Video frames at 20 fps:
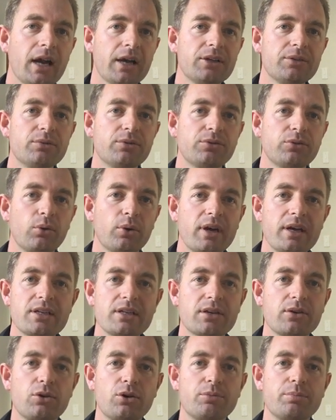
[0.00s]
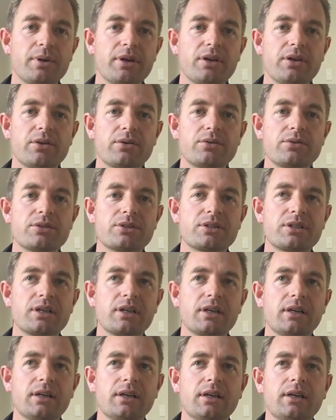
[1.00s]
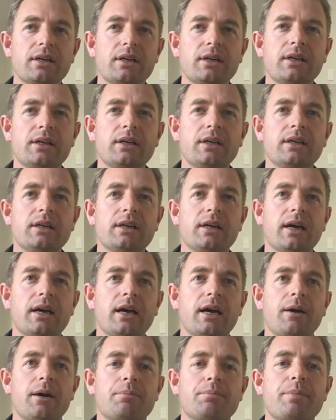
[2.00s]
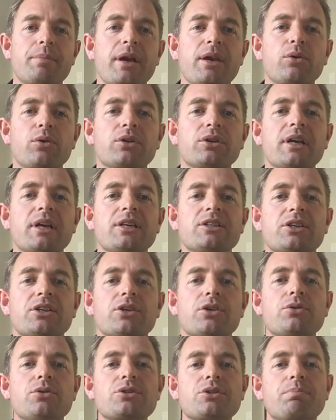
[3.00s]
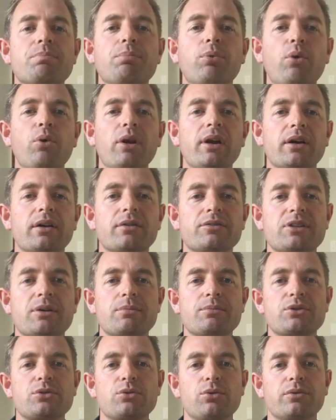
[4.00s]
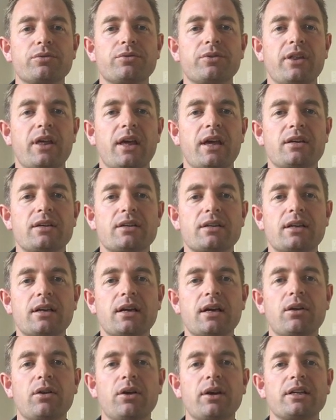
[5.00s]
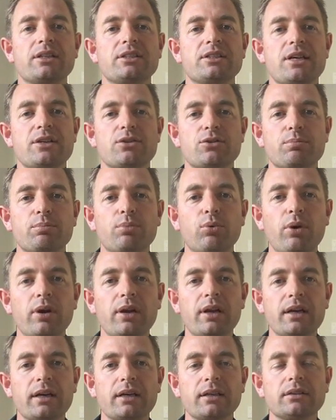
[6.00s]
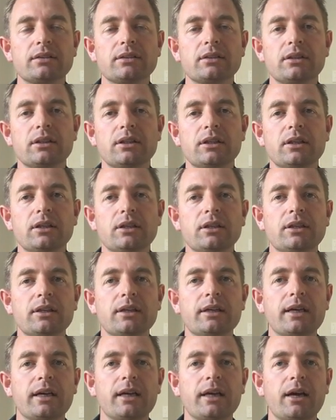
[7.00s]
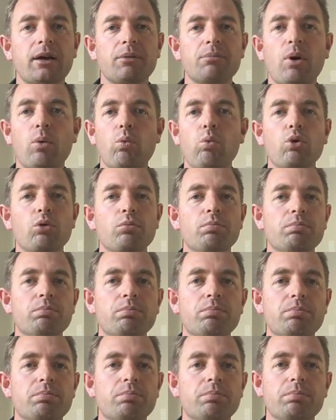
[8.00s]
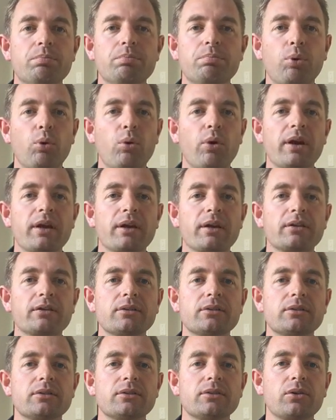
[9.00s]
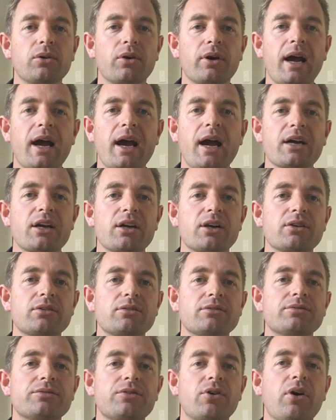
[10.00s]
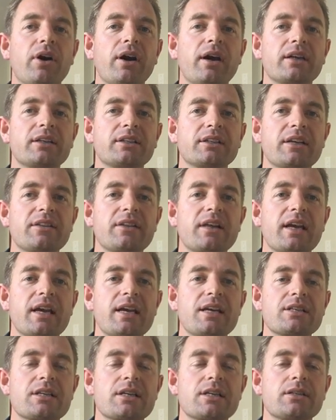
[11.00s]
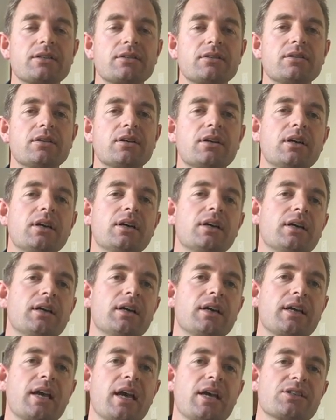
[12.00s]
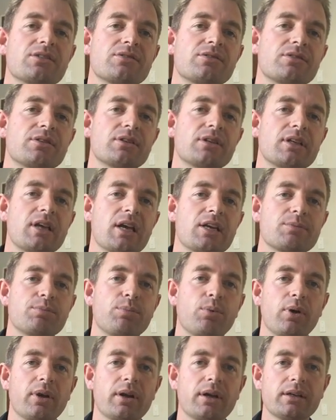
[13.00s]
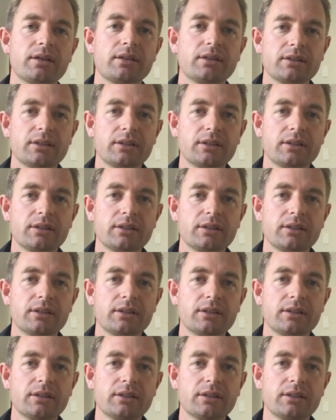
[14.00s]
Underfloor heating could be used, but you'd need to use a boiler of some sort for that, like a diesel boiler, a wood boiler, or an Arga fire to get that heat in, a gas boiler.